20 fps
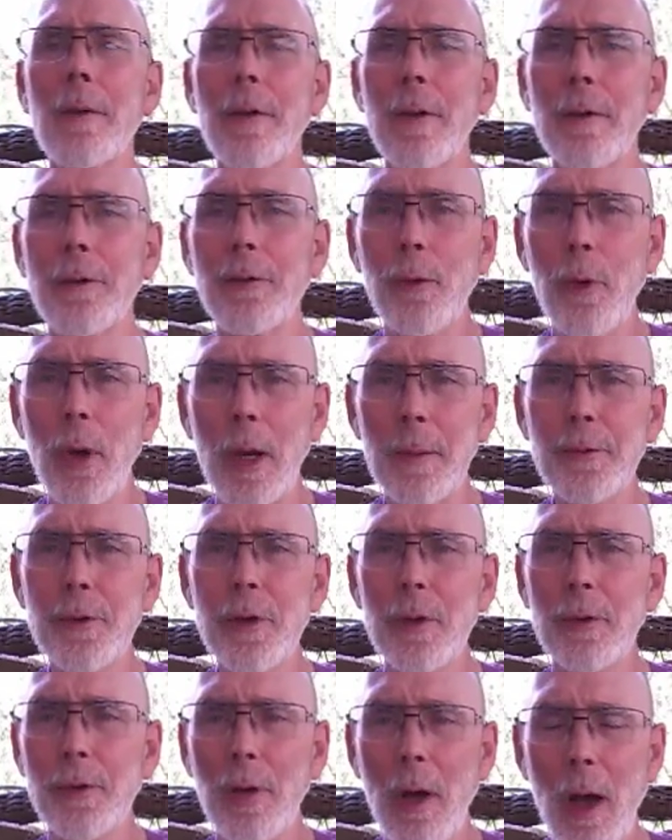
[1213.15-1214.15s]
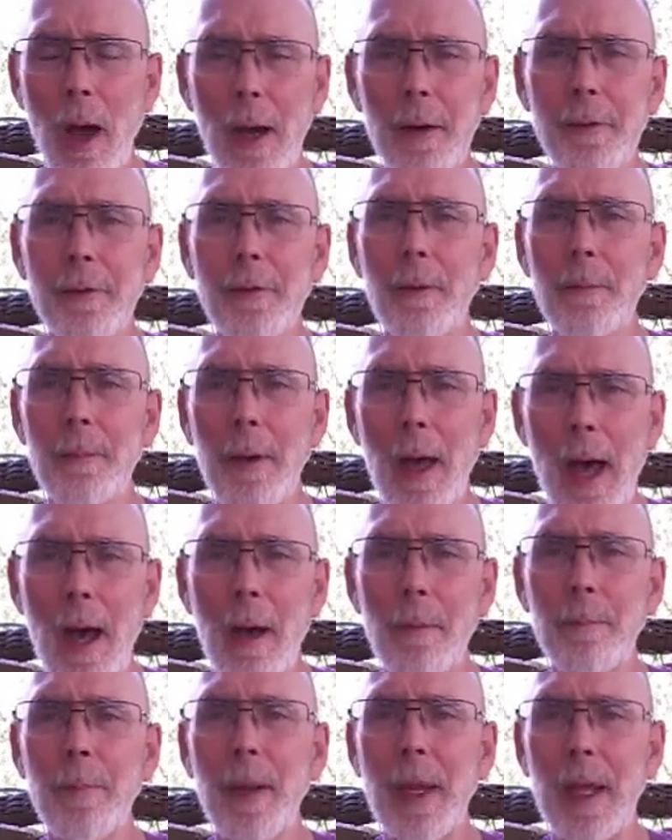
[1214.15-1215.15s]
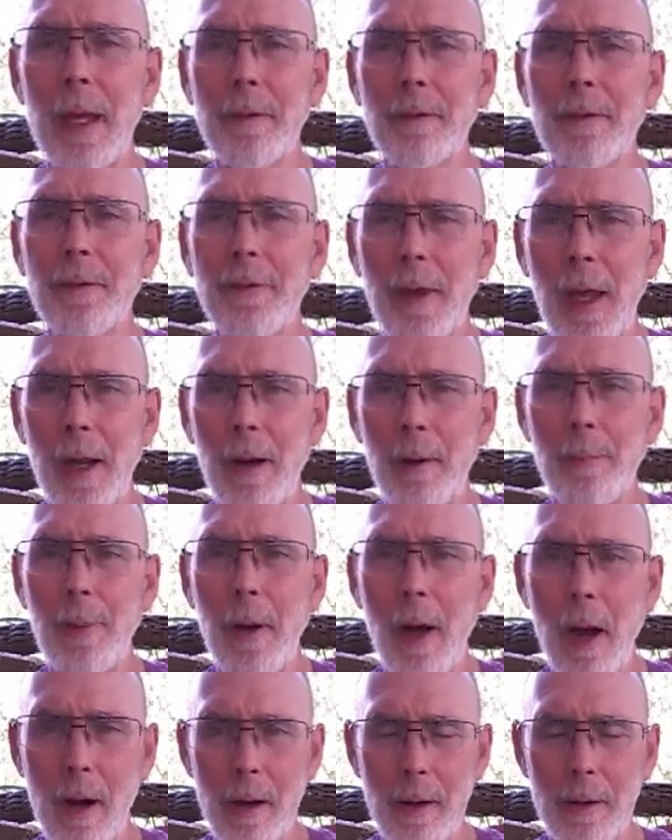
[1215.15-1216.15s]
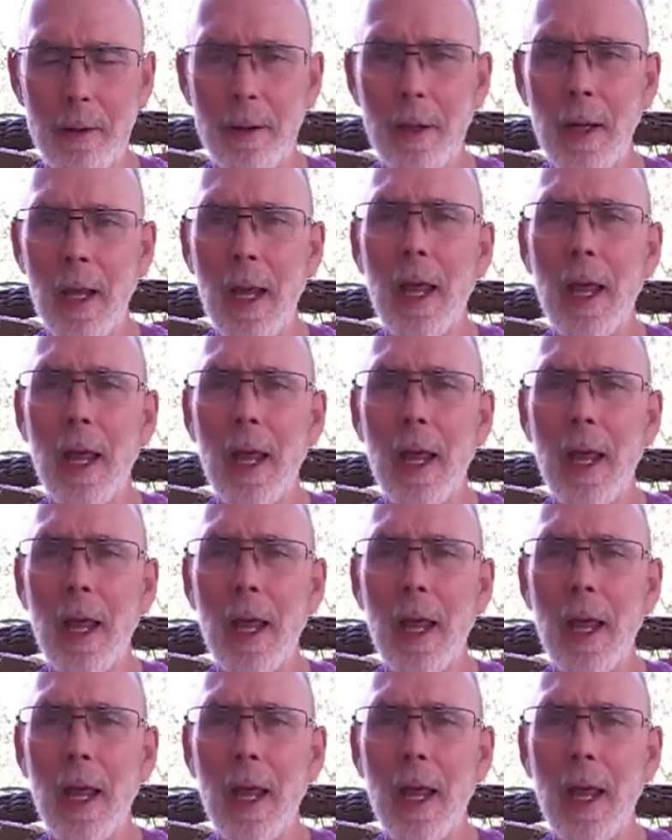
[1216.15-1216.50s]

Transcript: the scripture talks about being set apart.